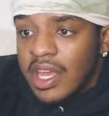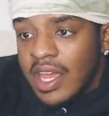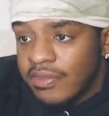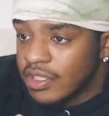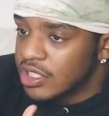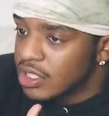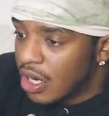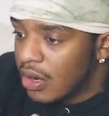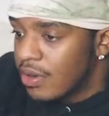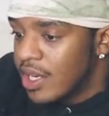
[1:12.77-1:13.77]
if the
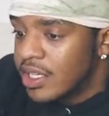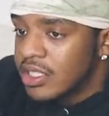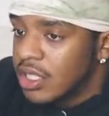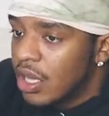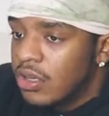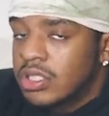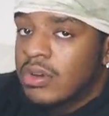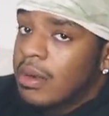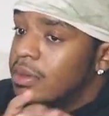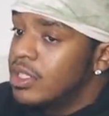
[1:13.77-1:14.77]
star rating is low. So
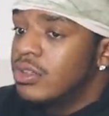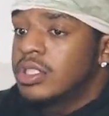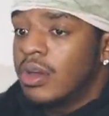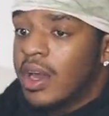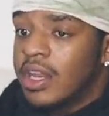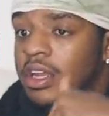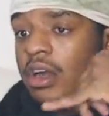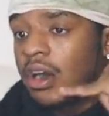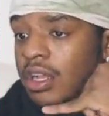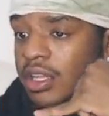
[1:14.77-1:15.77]
what I'm gonna do is go ahead and
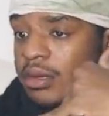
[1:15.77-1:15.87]
call